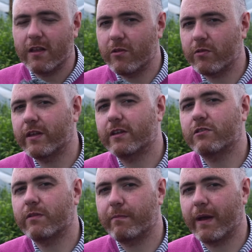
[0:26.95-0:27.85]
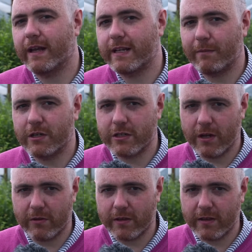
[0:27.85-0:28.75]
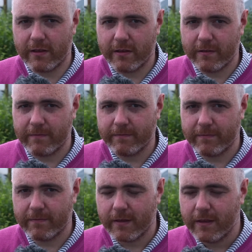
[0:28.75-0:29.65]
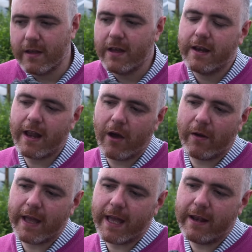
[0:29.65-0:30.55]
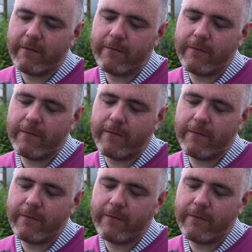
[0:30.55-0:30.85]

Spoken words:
used it to repair damaged noses. Now, in